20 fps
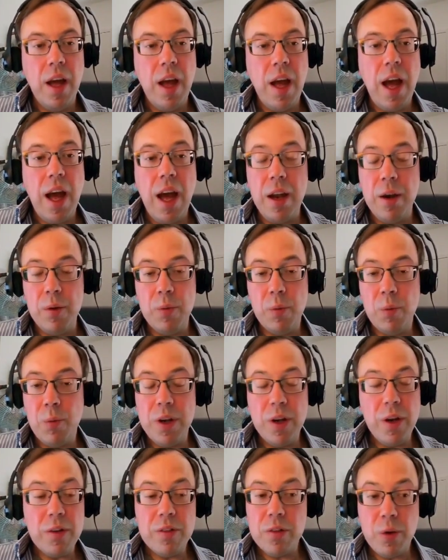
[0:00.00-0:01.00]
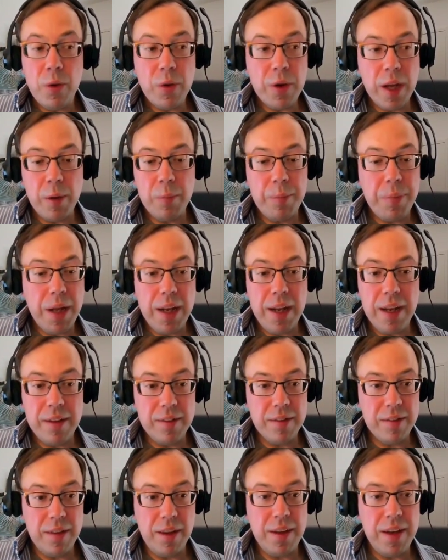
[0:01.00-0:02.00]
And we're not talking
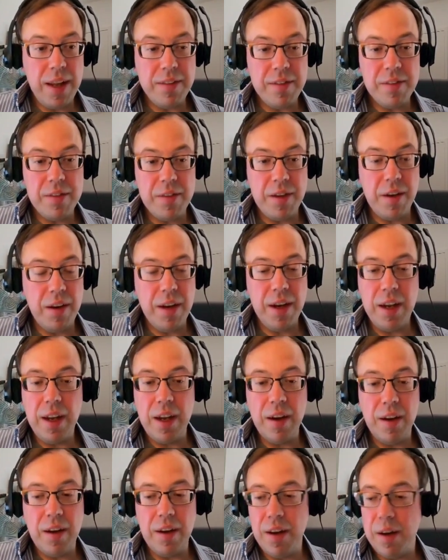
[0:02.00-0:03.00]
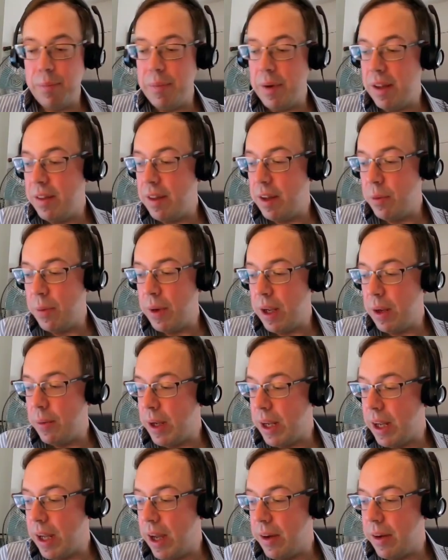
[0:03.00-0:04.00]
billions that are necessary here. I mean, I think we
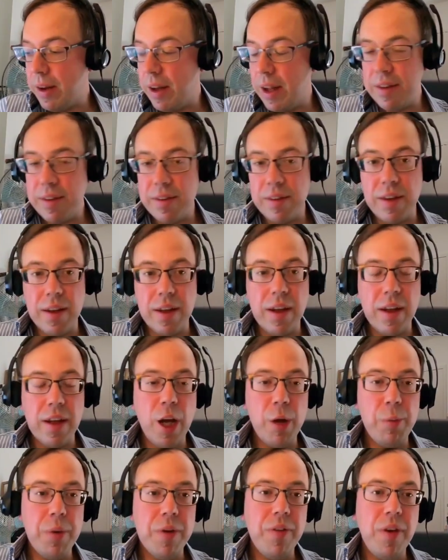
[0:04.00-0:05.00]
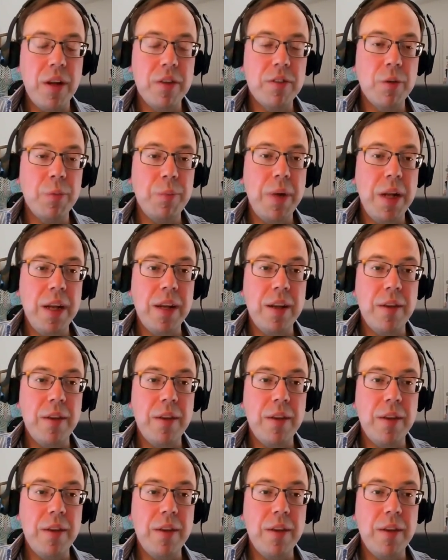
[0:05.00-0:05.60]
calculated a couple of 100 million